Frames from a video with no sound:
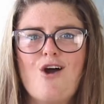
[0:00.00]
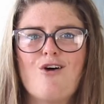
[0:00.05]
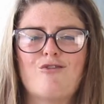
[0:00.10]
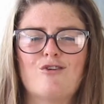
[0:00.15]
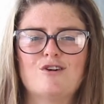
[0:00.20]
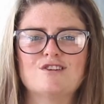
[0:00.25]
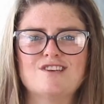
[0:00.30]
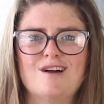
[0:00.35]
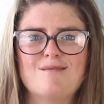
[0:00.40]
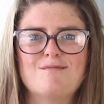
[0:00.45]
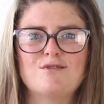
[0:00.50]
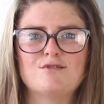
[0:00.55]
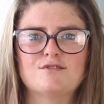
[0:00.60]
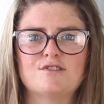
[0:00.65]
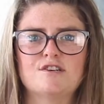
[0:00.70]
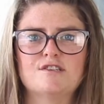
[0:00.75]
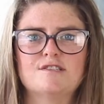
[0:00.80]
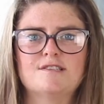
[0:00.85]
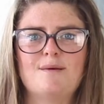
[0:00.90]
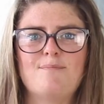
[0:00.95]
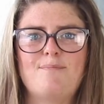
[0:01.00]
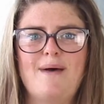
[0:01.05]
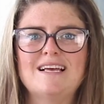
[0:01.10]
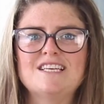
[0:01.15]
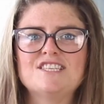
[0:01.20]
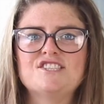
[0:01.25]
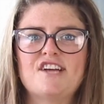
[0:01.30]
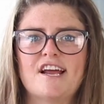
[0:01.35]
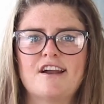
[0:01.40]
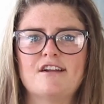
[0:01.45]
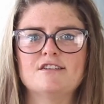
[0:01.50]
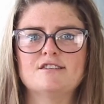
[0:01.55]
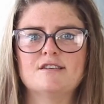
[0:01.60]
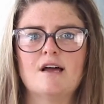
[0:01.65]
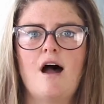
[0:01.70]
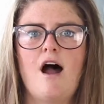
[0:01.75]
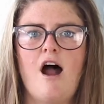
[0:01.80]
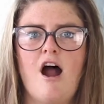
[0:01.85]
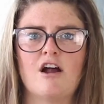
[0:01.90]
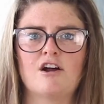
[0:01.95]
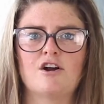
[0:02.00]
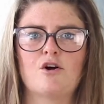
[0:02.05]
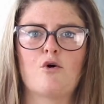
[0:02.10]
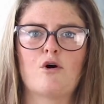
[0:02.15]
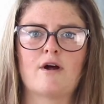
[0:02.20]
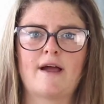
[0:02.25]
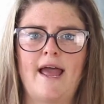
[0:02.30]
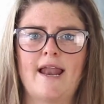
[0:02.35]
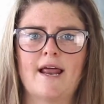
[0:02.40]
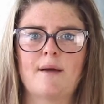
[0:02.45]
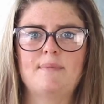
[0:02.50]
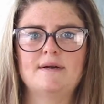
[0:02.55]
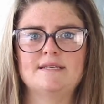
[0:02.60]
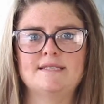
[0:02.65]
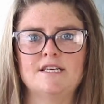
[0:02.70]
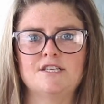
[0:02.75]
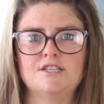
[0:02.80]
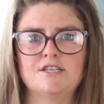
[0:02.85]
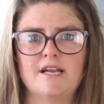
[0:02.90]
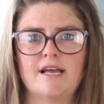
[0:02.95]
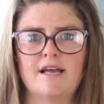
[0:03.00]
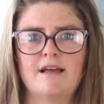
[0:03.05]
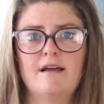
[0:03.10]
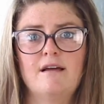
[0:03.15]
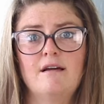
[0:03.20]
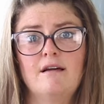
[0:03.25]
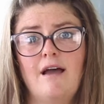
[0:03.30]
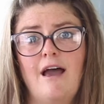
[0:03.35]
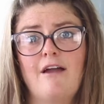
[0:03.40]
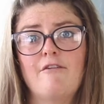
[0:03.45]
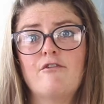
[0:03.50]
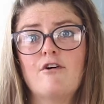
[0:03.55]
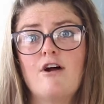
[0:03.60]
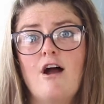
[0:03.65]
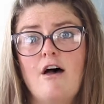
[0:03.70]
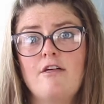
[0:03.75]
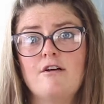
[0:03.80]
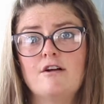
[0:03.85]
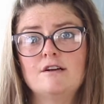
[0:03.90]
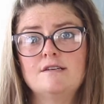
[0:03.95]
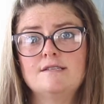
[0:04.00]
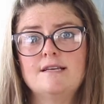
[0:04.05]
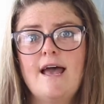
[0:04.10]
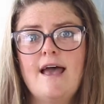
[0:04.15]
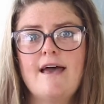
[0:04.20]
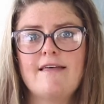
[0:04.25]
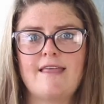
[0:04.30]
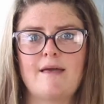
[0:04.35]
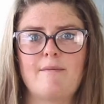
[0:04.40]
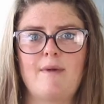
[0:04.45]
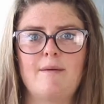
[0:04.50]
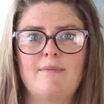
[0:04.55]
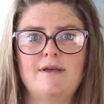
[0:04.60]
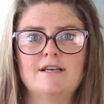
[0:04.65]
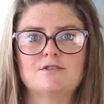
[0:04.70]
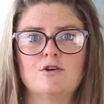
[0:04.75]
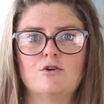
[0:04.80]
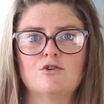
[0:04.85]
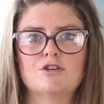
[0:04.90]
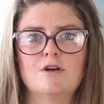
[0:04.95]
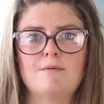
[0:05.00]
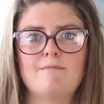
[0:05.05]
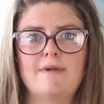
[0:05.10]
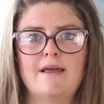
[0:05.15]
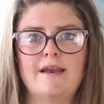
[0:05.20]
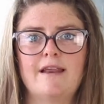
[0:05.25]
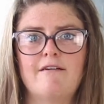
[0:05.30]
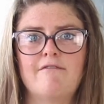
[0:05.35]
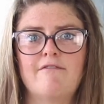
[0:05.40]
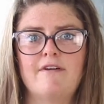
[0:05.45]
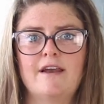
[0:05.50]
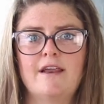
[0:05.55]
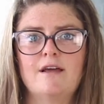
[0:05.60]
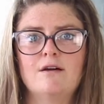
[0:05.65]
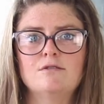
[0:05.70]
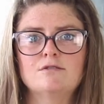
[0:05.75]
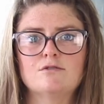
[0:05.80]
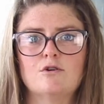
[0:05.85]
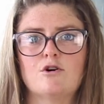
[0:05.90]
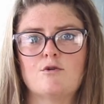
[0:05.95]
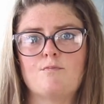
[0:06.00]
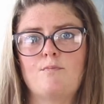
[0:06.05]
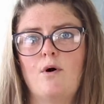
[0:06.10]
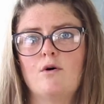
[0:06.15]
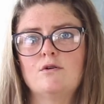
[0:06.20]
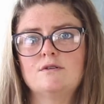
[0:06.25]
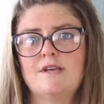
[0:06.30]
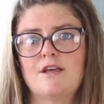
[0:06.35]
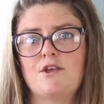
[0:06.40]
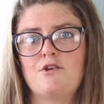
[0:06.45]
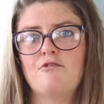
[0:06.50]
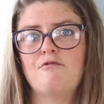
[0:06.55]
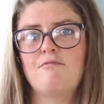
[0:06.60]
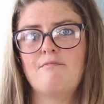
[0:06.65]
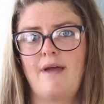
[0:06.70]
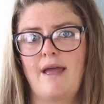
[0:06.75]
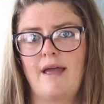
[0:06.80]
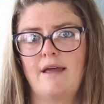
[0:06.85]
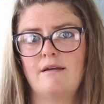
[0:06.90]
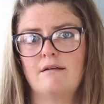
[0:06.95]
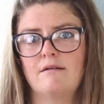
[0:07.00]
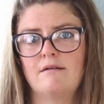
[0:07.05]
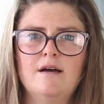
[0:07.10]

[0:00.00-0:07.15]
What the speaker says: For some users, the best channels are organic positioning, and for others, they may be social media videos or posts that you've made.